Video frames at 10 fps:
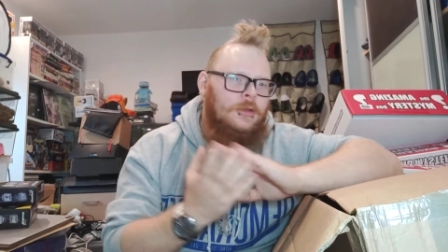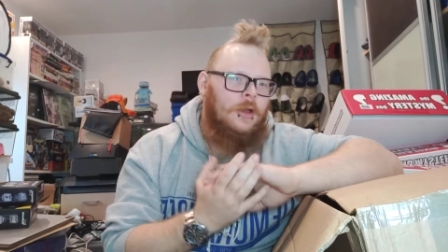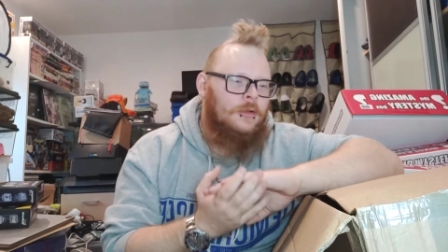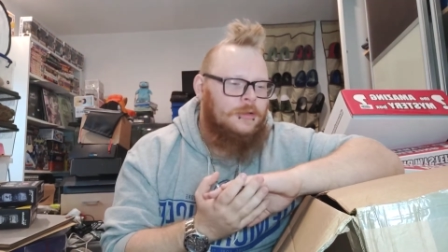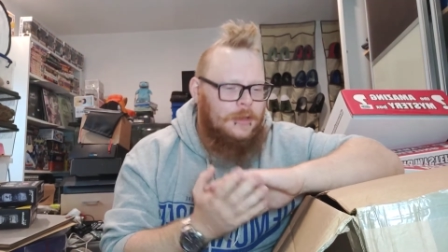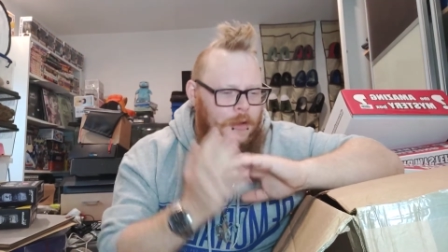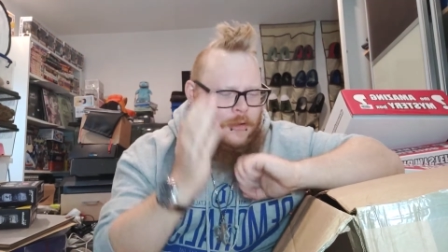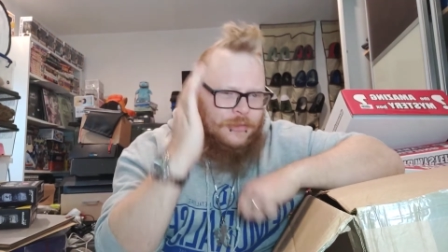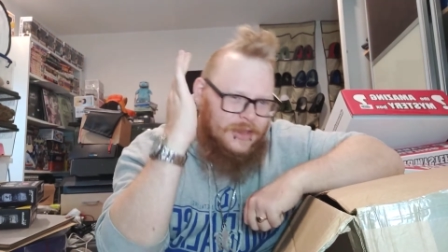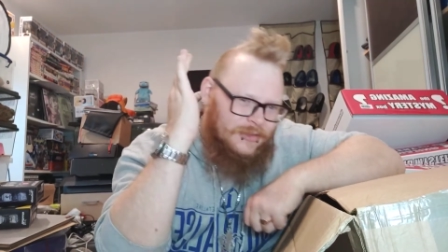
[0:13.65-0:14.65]
You know the deal,
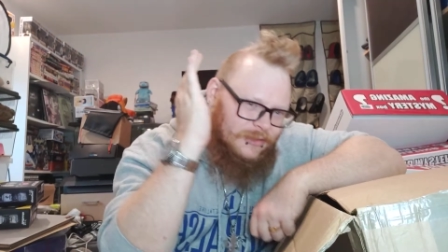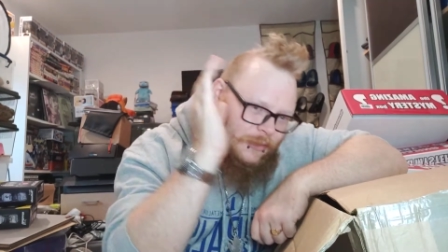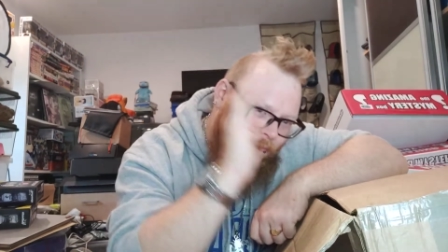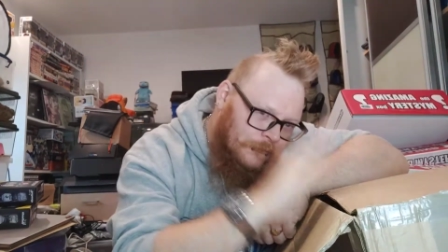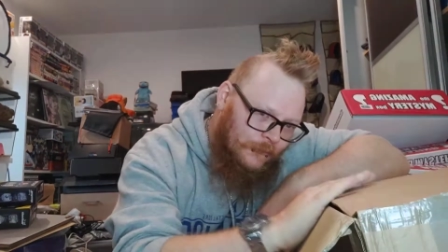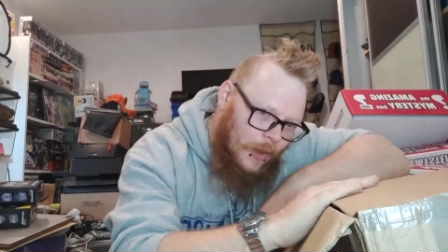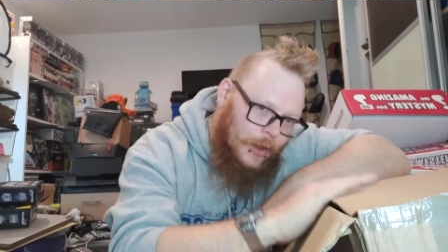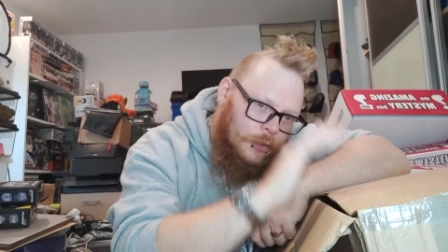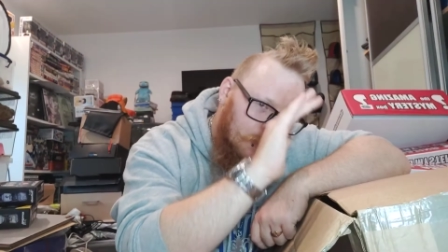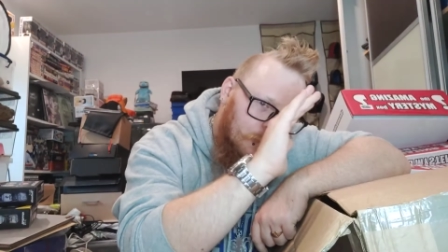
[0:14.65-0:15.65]
and this is the
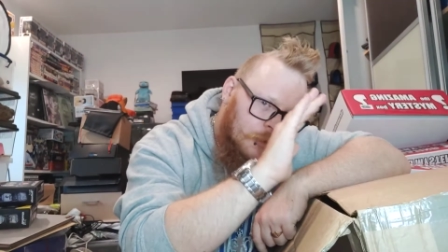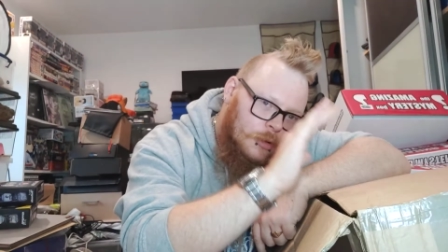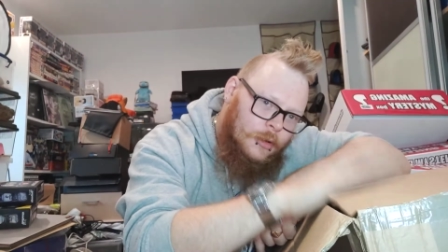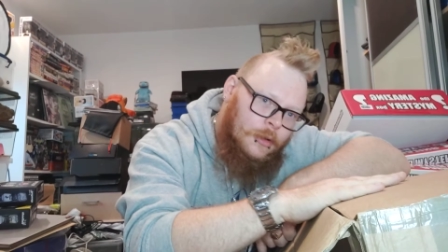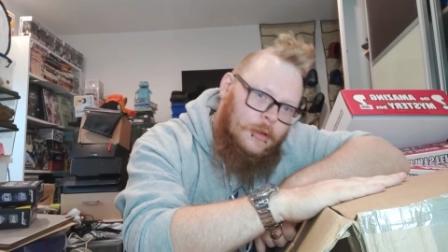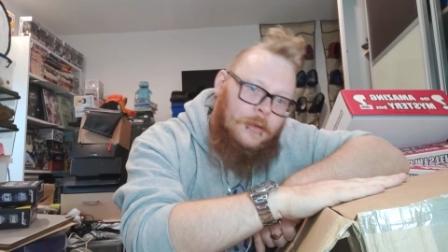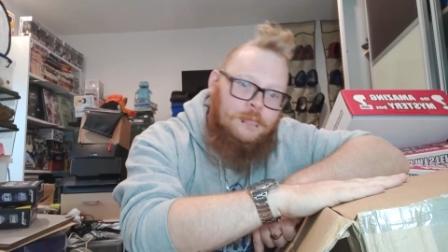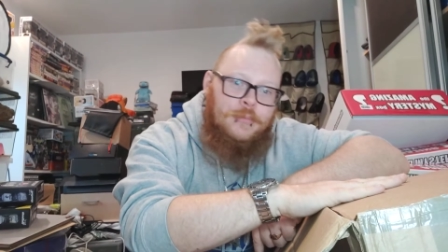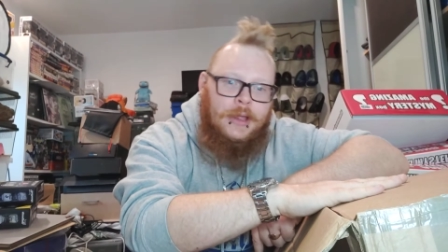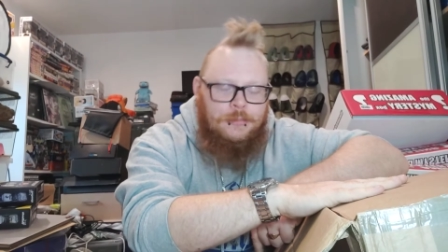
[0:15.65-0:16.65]
final
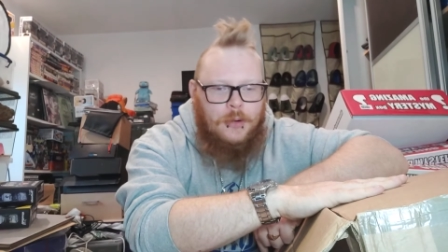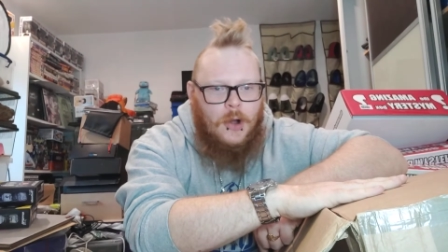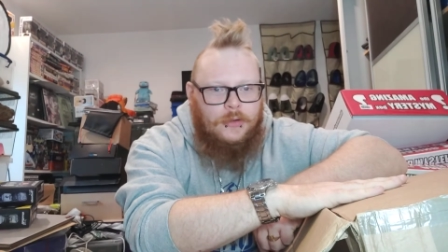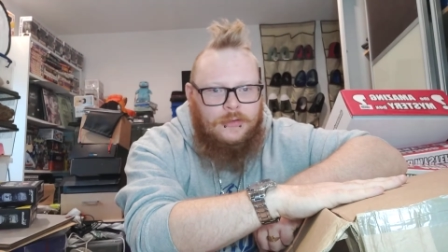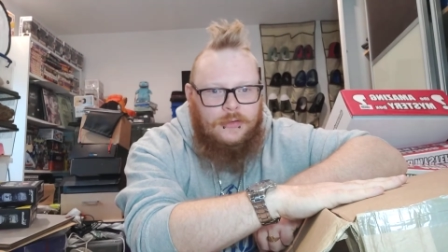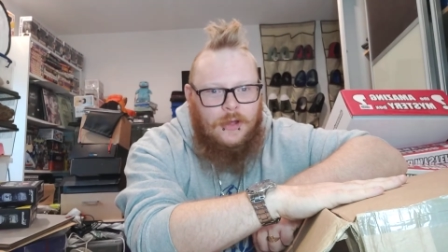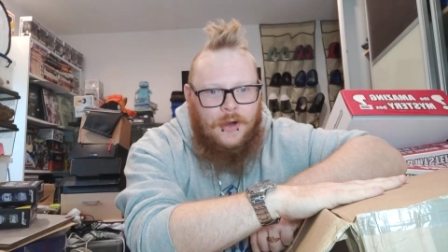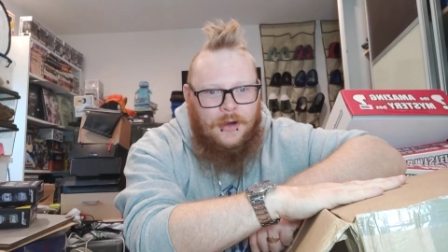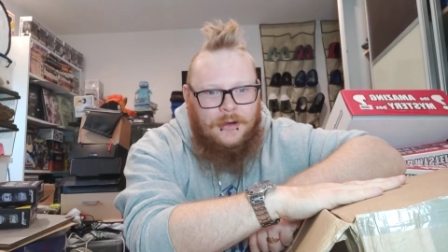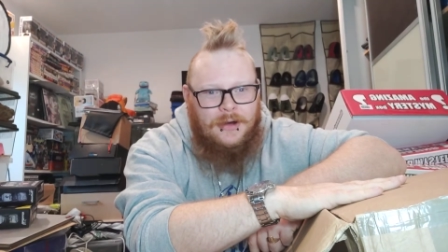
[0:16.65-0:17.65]
big box
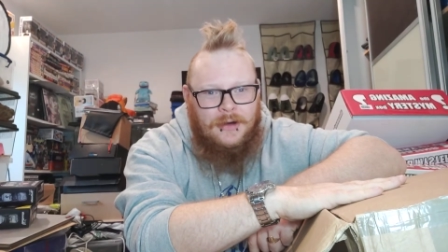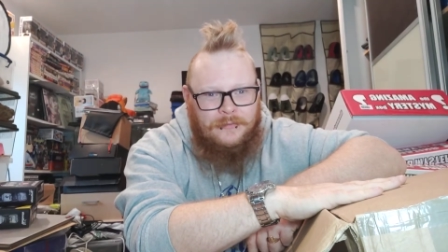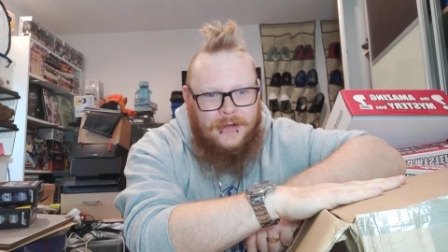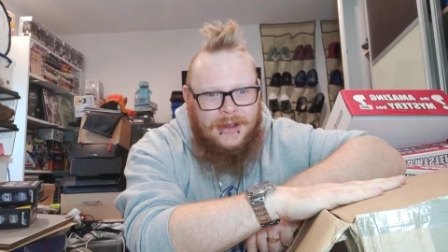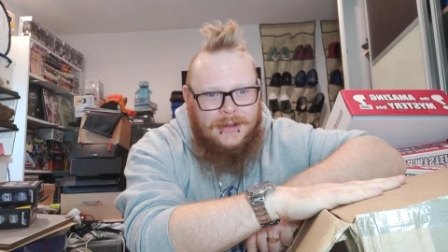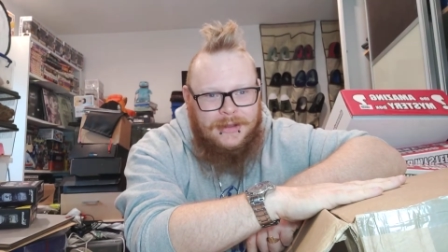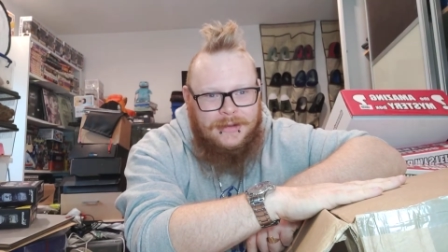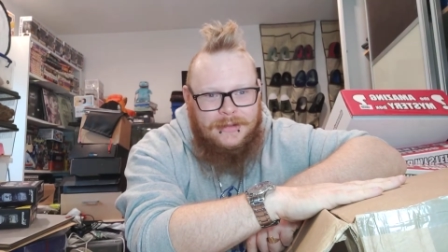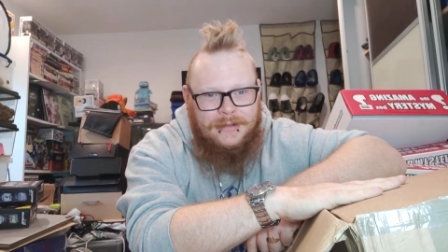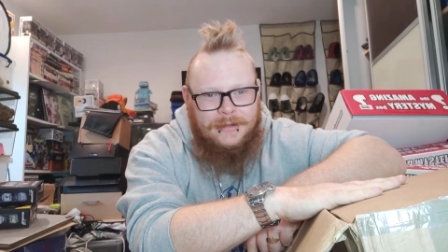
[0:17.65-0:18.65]
unveiling.